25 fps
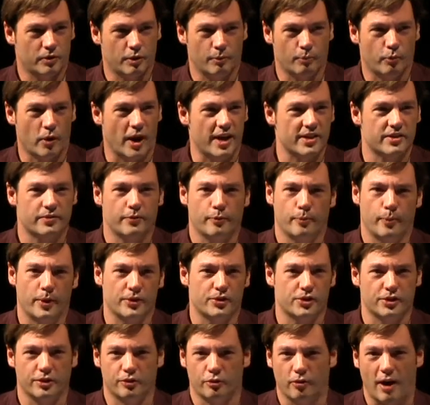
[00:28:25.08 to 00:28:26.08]
comprised of a
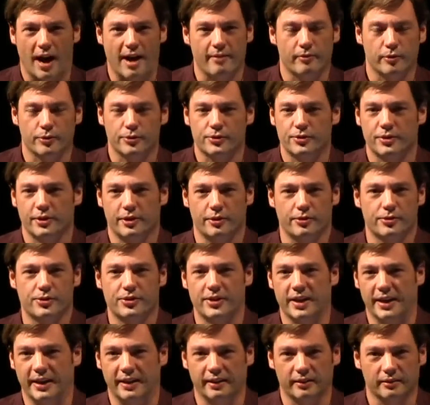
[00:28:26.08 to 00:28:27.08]
bunch of drivers that are
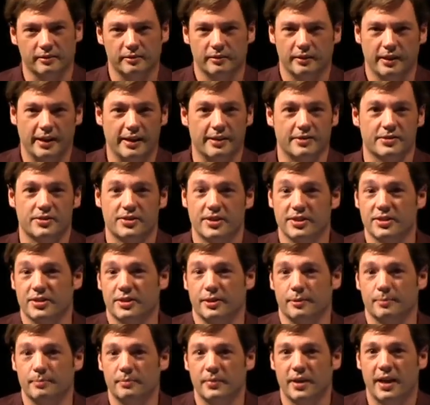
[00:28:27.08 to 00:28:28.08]
sitting in
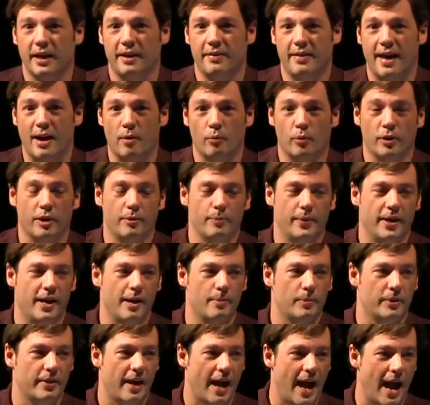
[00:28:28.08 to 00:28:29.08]
system, and that wouldn't have
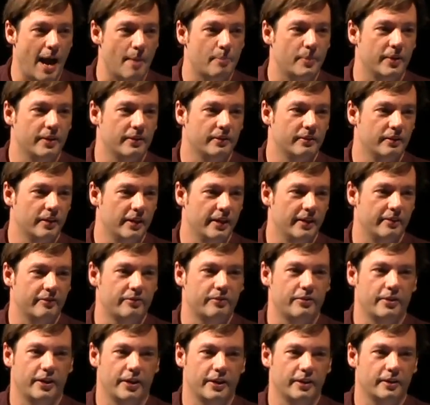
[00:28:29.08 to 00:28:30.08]
been able to happen
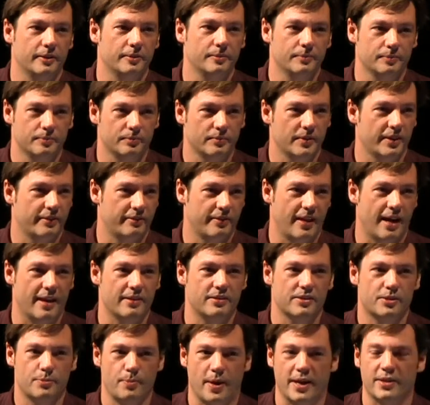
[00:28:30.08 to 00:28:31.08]
if, the, if
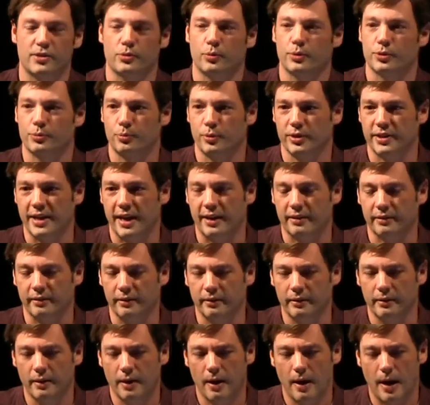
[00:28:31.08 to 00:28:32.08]
that space was
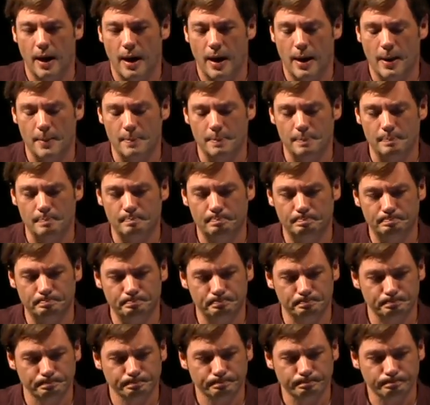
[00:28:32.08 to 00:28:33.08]
protected. Um,
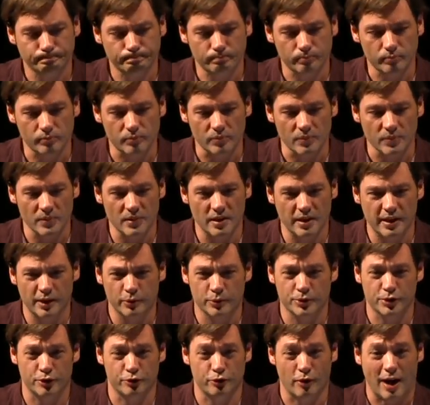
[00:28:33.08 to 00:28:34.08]

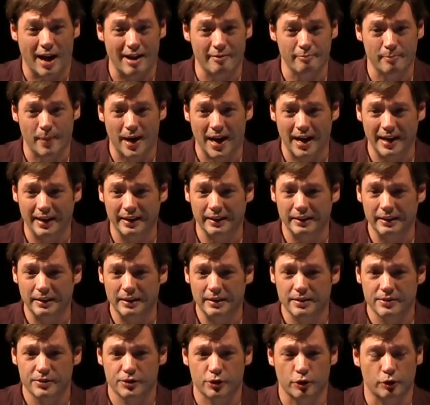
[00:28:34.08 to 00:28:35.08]
it was a drive-by,
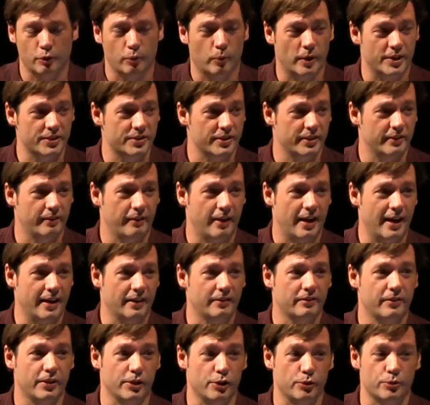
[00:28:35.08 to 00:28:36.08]
so it wasn't
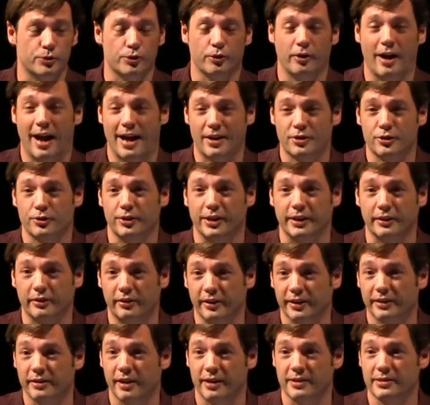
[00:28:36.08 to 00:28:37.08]
like the user actually
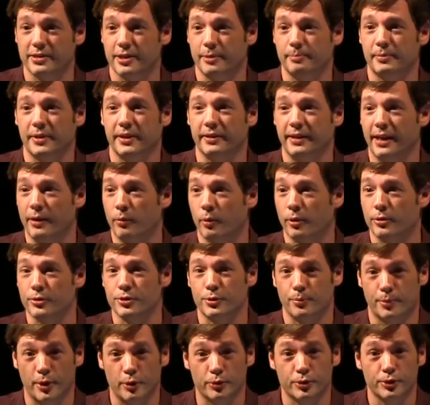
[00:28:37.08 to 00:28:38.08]
clicked on something they
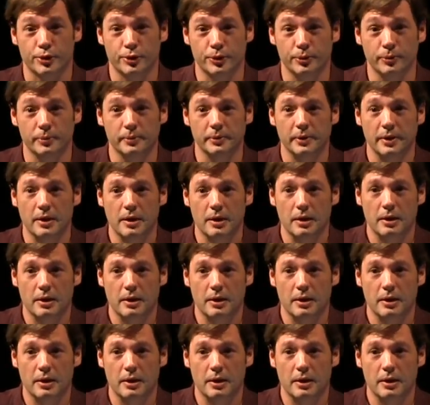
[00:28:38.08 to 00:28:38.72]
weren't supposed to.